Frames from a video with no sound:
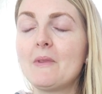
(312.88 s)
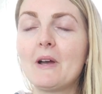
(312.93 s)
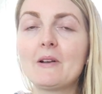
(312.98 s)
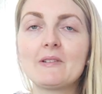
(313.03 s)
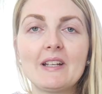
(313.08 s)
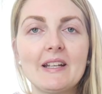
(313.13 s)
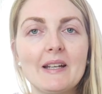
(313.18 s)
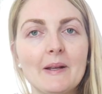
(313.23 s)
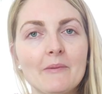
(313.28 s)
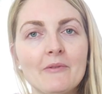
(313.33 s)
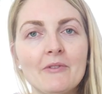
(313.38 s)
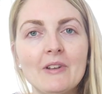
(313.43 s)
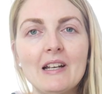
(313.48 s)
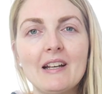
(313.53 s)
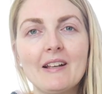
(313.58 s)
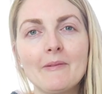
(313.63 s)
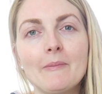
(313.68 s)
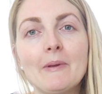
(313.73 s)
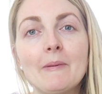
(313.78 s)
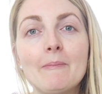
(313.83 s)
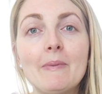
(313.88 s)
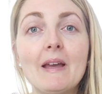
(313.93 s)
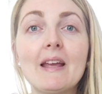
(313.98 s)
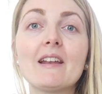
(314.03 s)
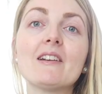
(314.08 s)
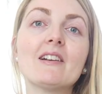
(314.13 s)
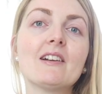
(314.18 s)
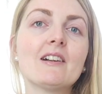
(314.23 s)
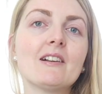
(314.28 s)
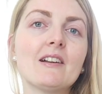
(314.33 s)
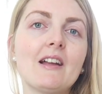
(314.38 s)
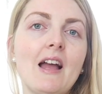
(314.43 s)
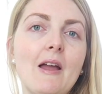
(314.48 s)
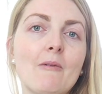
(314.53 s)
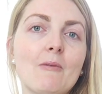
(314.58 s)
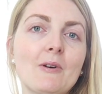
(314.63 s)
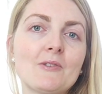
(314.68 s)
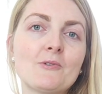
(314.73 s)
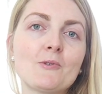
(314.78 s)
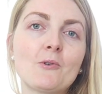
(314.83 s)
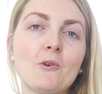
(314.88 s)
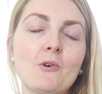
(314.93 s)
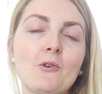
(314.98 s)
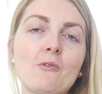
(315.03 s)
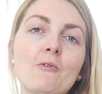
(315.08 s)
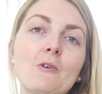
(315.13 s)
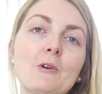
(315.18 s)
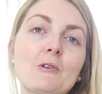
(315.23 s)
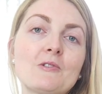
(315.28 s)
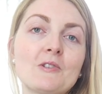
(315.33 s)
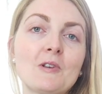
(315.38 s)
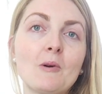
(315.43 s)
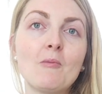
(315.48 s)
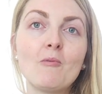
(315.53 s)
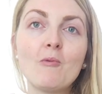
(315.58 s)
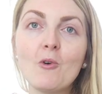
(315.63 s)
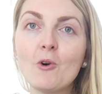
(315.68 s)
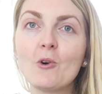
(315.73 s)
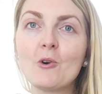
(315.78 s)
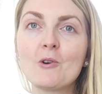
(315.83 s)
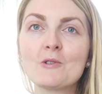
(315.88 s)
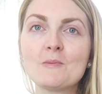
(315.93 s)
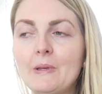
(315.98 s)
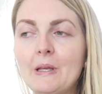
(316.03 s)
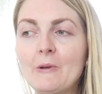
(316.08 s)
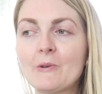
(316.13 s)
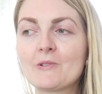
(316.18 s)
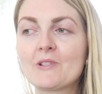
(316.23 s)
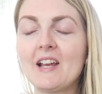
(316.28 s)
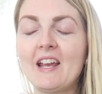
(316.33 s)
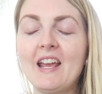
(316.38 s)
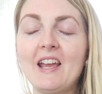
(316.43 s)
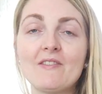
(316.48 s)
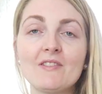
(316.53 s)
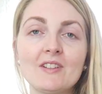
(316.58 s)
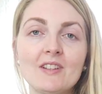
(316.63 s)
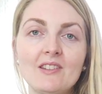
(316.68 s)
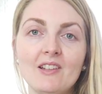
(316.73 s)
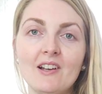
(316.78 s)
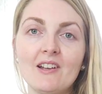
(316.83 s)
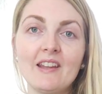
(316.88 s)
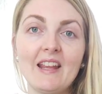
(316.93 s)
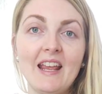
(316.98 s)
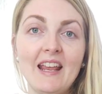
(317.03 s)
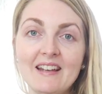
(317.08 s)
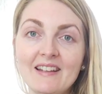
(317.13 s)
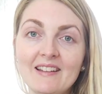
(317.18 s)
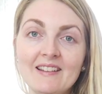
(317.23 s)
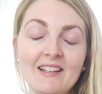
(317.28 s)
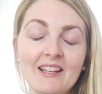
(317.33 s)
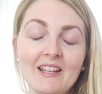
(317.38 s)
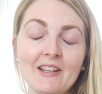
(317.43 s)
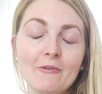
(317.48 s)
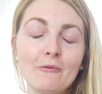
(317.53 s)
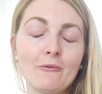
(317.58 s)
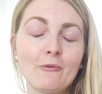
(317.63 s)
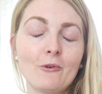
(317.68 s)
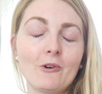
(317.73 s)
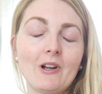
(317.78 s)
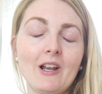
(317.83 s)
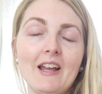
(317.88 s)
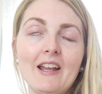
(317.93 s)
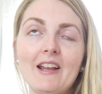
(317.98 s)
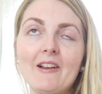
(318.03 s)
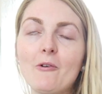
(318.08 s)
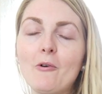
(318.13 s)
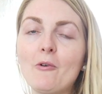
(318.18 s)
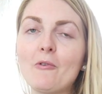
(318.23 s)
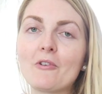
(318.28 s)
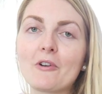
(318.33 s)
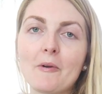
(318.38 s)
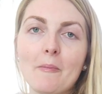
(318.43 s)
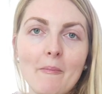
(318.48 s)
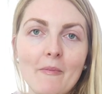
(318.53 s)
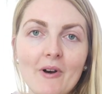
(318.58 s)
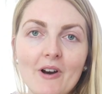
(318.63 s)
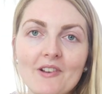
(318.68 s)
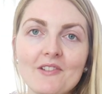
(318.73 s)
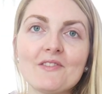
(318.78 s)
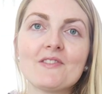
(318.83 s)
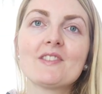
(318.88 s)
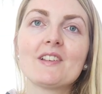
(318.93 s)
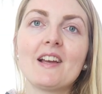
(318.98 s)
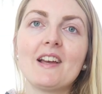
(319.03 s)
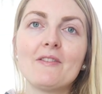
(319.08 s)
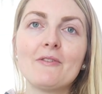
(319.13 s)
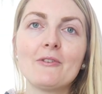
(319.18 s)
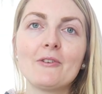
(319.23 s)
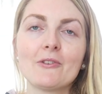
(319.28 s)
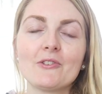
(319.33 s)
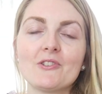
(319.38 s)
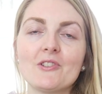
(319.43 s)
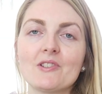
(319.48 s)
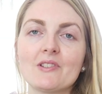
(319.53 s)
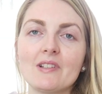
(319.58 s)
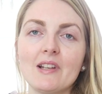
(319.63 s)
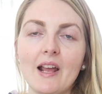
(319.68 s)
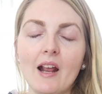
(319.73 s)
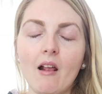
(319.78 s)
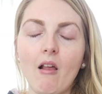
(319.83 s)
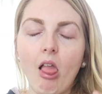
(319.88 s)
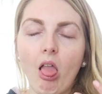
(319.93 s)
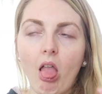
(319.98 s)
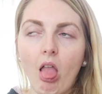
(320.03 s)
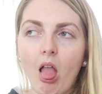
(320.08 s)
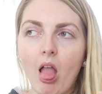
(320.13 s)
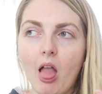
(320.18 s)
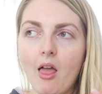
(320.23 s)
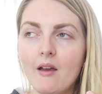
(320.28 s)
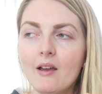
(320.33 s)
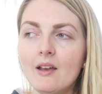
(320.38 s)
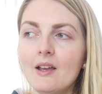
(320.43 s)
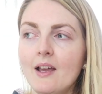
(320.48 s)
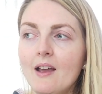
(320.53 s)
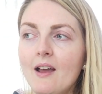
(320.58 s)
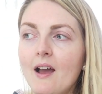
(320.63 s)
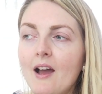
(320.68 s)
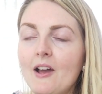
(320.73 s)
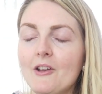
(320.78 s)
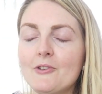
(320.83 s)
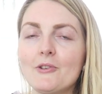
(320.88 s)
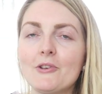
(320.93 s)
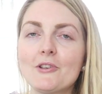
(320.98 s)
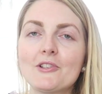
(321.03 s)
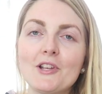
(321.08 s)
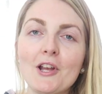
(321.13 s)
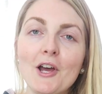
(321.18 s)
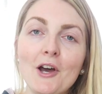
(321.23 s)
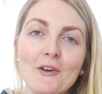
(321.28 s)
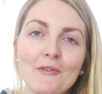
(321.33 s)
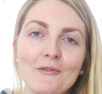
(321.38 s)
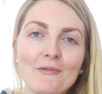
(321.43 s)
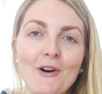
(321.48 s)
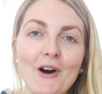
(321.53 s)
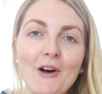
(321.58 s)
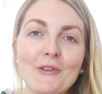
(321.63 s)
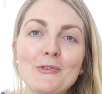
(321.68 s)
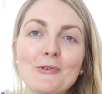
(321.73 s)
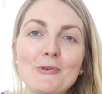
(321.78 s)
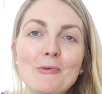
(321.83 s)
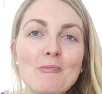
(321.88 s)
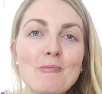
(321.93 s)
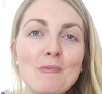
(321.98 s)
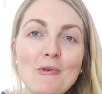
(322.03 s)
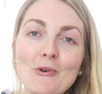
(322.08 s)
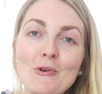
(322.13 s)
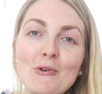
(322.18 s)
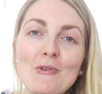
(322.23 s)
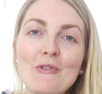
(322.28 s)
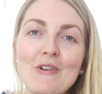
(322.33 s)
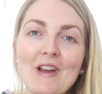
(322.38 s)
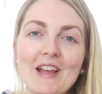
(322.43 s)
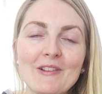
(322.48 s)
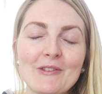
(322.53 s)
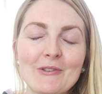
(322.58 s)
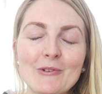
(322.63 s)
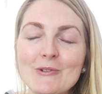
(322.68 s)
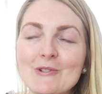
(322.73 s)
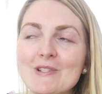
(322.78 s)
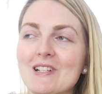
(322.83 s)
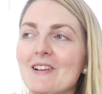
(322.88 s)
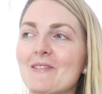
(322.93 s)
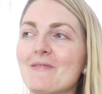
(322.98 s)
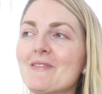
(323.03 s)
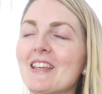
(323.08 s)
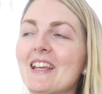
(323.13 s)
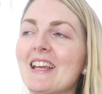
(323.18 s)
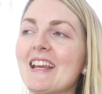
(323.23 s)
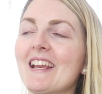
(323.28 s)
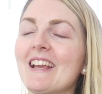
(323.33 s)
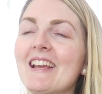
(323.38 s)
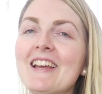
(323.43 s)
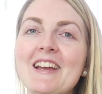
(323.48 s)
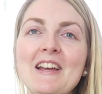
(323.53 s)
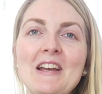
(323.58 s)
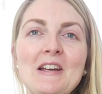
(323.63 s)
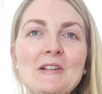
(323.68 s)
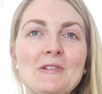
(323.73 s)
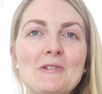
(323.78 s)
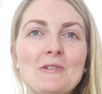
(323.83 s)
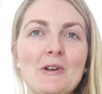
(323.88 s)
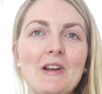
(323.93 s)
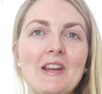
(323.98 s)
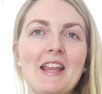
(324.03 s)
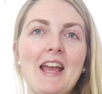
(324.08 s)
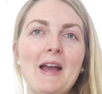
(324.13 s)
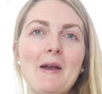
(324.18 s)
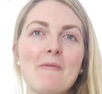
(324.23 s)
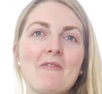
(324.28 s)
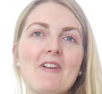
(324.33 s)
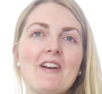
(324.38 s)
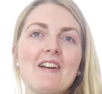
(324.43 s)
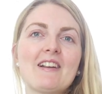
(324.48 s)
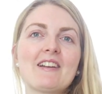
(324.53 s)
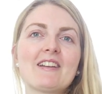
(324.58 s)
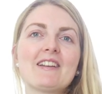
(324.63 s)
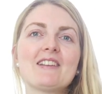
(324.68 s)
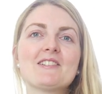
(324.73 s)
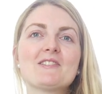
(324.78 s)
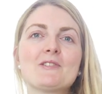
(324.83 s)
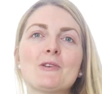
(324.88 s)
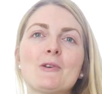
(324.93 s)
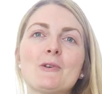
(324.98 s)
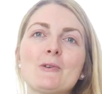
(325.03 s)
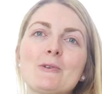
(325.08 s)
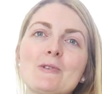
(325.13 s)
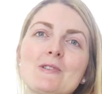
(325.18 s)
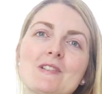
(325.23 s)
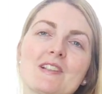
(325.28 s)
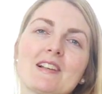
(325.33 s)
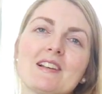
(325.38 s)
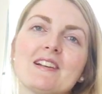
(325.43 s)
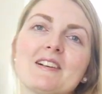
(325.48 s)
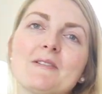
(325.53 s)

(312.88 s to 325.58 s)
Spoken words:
now that I'm feeling a bit better, I want to go for some walks, because I haven't done anything for like over a month. I feel just like, ugh, I just want to move and do something. So yeah, I'm wearing this cute